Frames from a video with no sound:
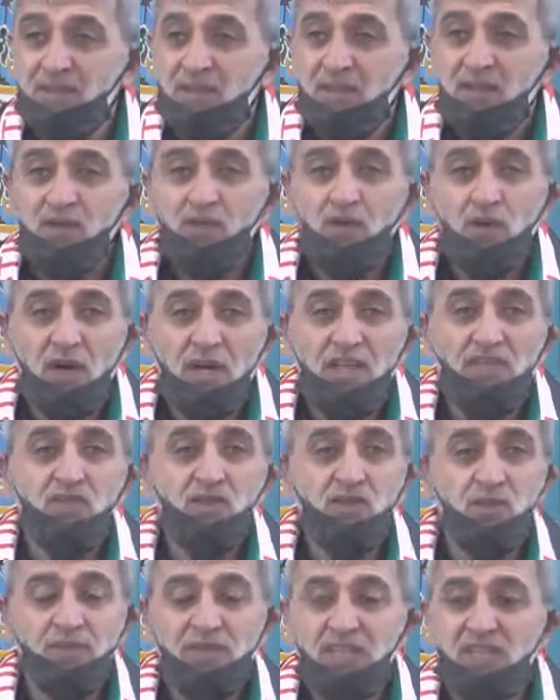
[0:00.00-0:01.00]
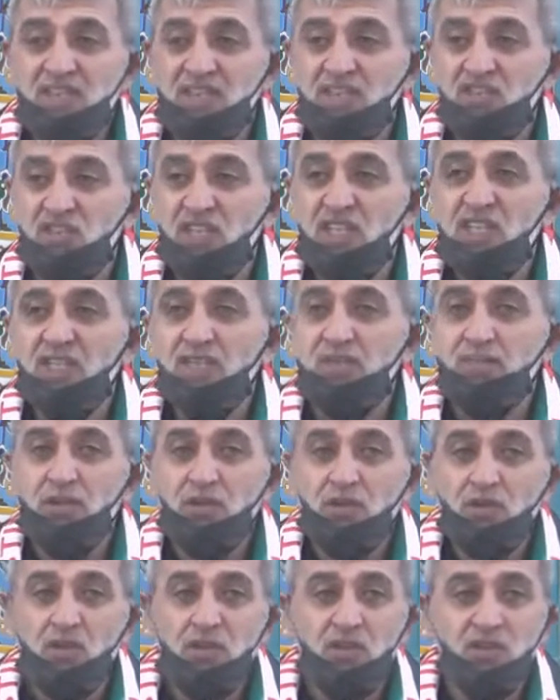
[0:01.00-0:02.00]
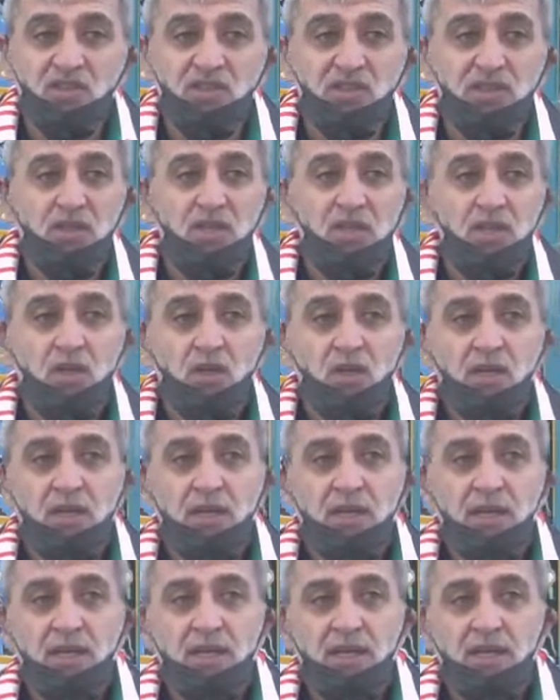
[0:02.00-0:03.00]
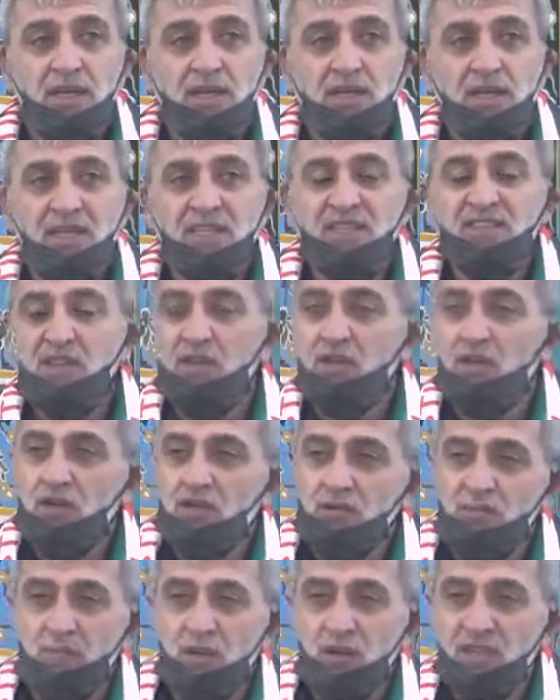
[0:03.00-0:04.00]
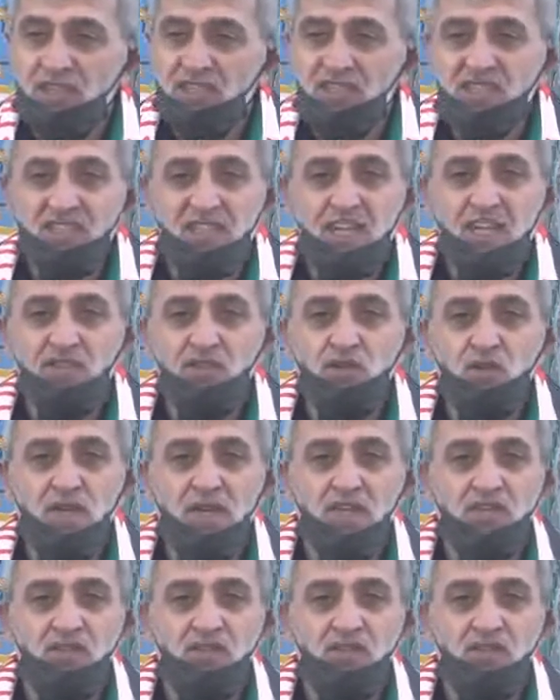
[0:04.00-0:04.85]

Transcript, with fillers: for us to make this journey because uh, there is a lot of politics, as you guys